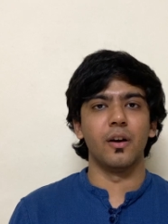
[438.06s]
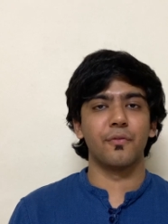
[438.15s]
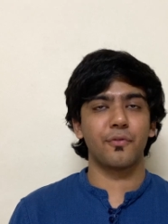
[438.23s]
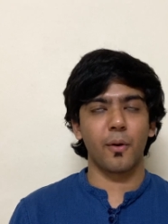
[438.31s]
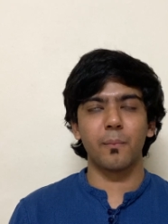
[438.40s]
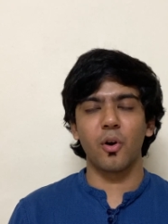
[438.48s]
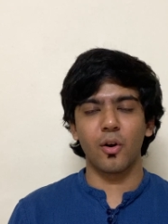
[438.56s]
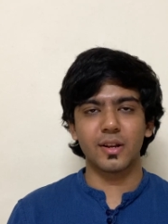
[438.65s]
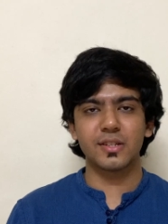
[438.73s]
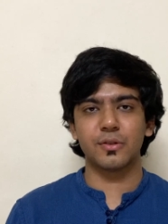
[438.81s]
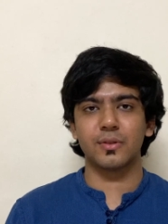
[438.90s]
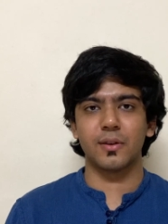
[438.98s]
from
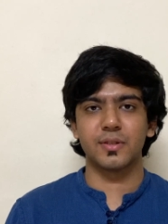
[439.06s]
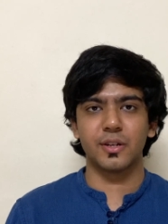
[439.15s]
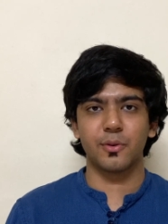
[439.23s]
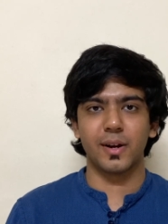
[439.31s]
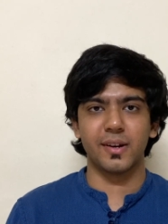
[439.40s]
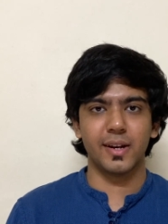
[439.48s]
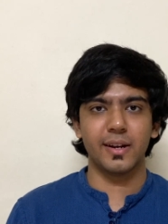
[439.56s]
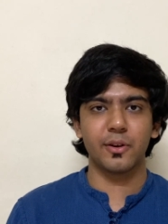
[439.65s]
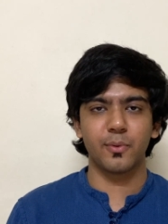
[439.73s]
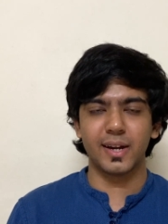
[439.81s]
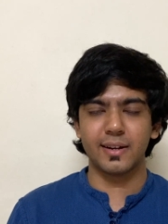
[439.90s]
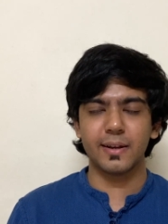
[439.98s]
August
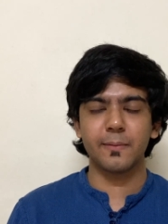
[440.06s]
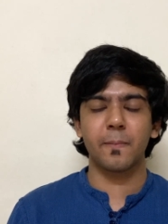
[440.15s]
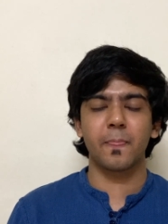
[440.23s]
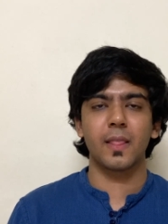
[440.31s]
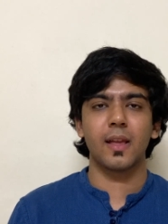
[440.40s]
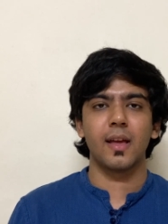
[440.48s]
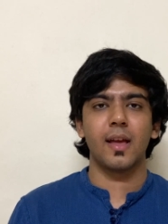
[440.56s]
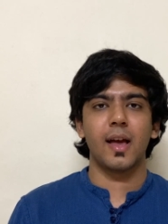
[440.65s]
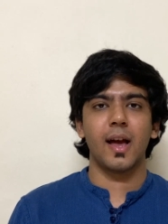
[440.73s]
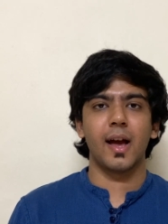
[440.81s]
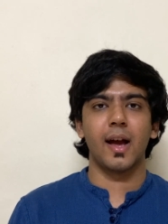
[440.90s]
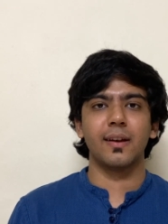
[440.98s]
2020,
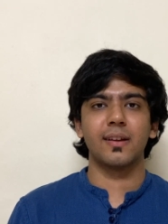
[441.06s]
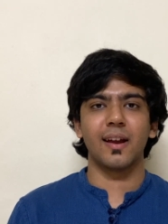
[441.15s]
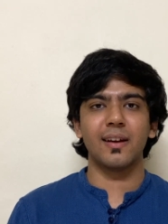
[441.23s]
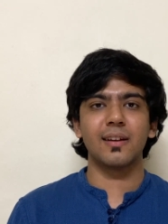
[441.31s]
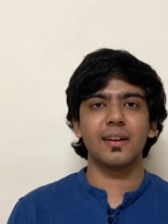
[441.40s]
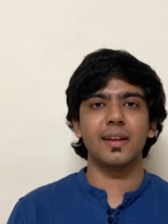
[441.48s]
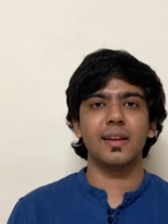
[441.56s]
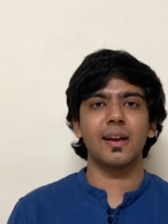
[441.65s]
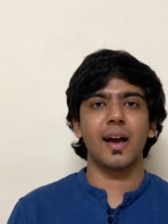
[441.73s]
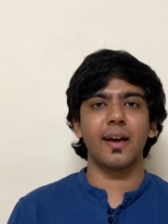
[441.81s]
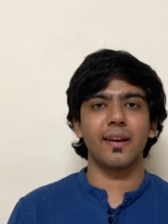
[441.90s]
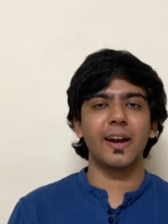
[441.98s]
and currently
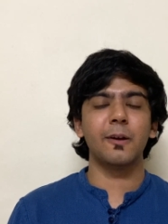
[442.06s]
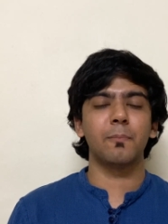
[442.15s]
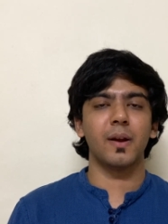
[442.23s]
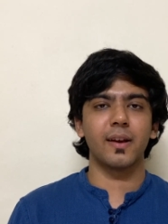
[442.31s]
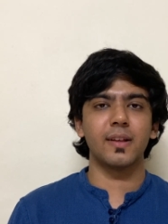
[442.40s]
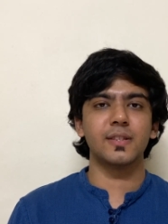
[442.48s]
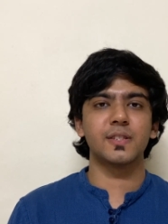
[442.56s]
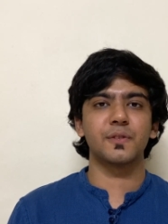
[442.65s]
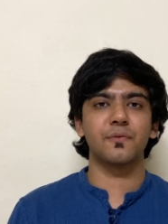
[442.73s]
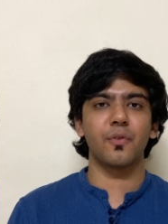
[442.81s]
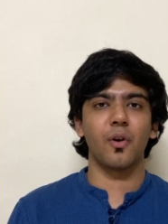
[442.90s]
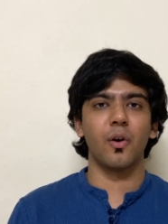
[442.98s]
I write
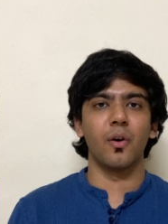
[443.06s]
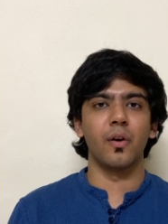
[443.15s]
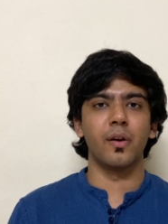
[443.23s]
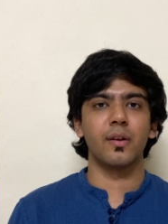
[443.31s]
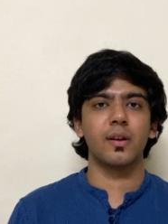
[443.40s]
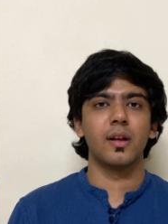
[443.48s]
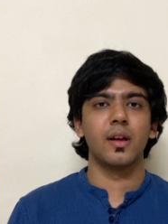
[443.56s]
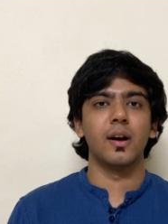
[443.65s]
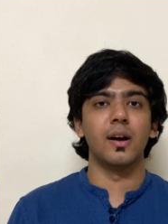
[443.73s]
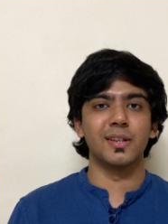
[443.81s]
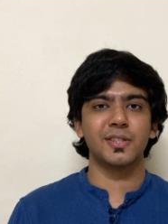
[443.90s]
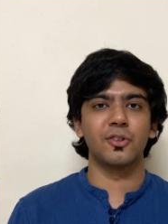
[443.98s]
plugins for
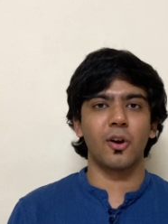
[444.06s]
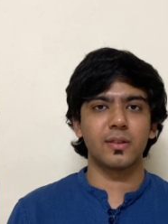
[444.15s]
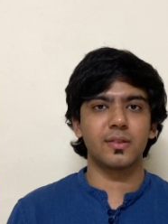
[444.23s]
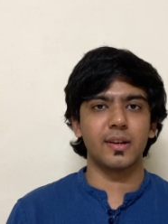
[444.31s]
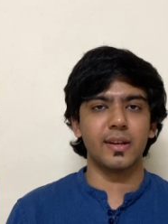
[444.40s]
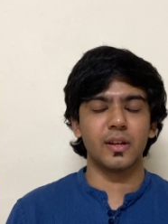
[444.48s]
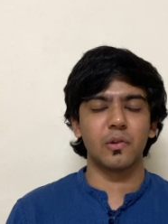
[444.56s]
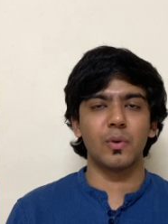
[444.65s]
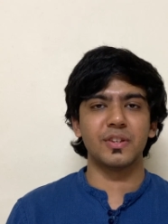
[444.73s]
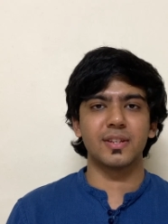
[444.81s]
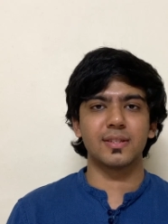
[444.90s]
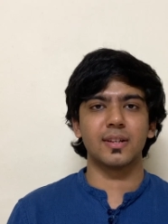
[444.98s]
Snort 3,
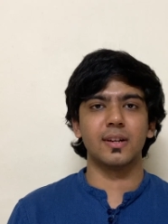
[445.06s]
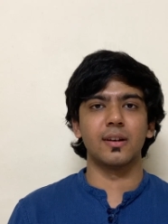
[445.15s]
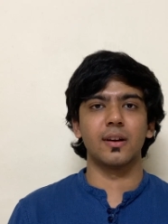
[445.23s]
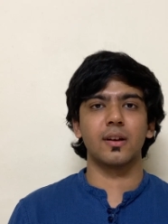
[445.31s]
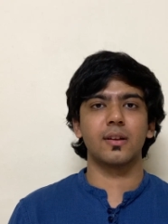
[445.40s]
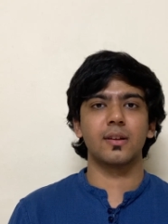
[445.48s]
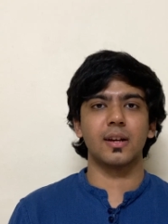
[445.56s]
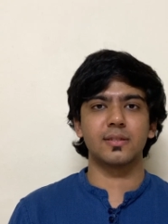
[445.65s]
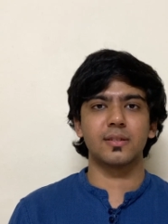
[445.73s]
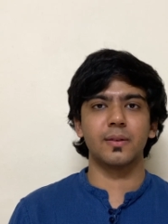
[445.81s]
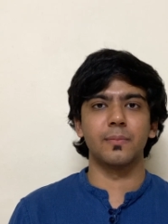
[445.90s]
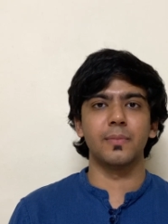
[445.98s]
which is a
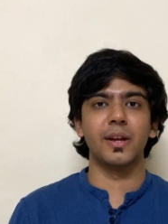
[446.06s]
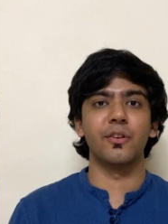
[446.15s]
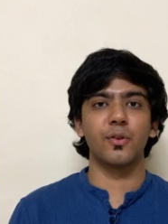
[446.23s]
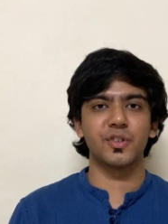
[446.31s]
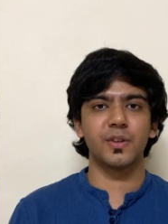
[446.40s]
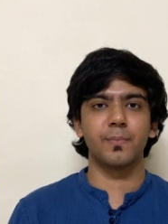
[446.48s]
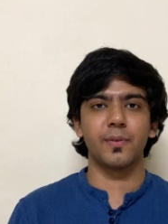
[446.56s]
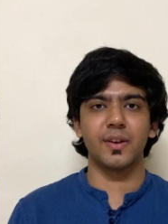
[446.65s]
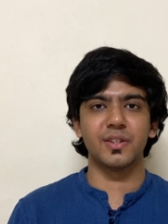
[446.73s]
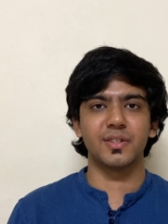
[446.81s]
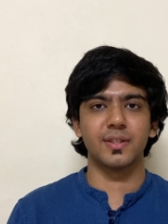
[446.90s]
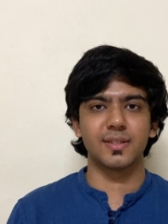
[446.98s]
custom intrusion
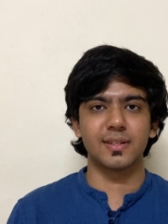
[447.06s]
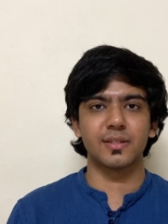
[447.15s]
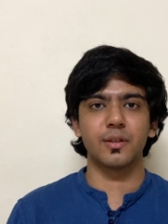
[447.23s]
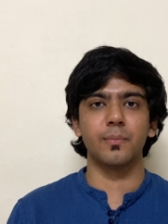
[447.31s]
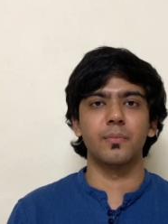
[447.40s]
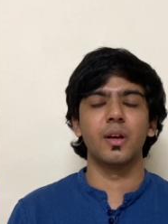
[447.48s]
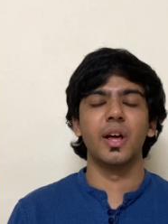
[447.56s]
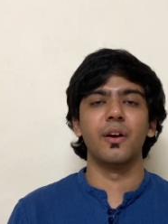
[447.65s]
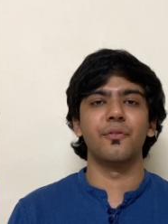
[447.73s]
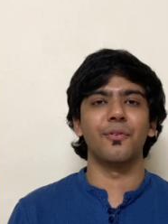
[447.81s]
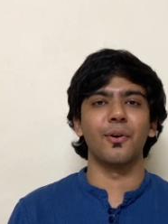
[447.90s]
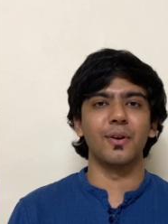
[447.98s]
prevention system
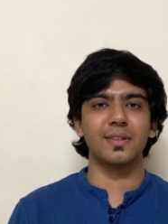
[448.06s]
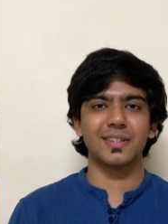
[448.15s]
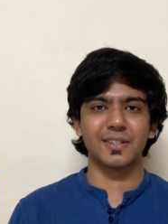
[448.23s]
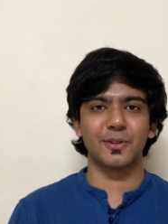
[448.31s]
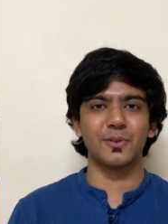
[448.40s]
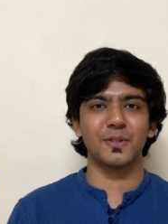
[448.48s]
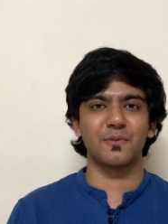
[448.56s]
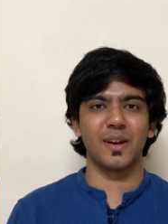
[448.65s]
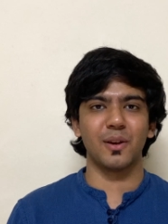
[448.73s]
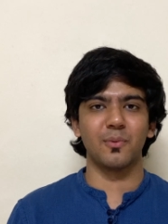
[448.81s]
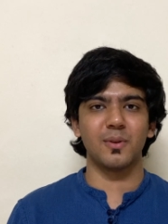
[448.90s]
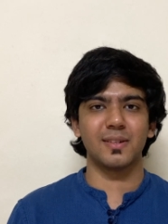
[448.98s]
for Cisco's
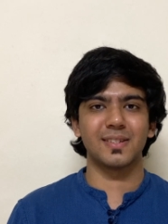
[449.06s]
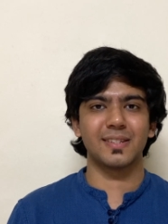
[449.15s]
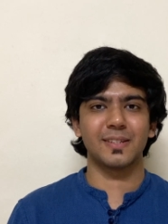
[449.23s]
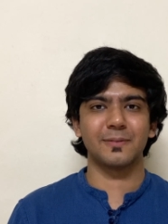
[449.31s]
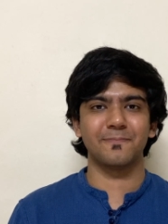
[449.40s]
firewalls.